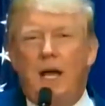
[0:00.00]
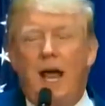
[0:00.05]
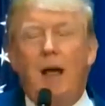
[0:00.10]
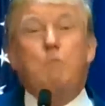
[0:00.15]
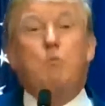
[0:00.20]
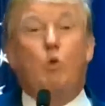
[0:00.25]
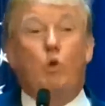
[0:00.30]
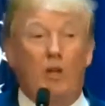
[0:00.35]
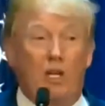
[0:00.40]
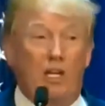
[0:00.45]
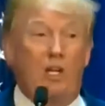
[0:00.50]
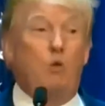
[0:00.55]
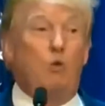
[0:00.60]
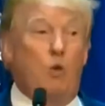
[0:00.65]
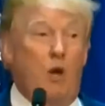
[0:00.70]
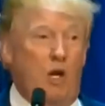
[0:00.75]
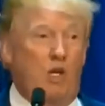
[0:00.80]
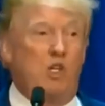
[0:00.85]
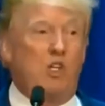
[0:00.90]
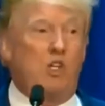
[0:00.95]
I'm really
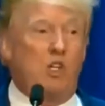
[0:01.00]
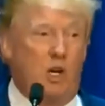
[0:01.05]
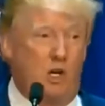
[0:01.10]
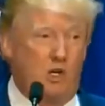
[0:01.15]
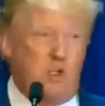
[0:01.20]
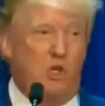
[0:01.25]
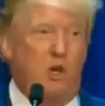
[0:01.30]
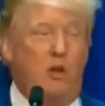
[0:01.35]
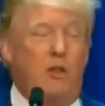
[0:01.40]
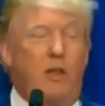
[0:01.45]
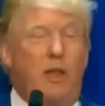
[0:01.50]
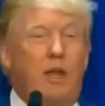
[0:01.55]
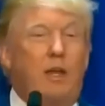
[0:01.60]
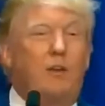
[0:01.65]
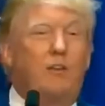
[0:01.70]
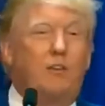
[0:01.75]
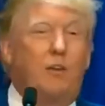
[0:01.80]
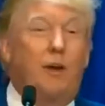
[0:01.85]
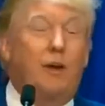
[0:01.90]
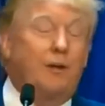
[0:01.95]
rich. I'll show you that in
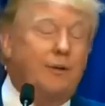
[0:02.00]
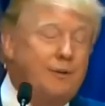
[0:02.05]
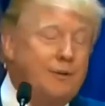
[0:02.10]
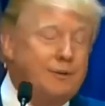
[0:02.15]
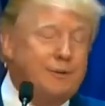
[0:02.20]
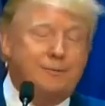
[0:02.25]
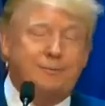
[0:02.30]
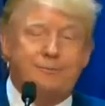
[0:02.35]
a second.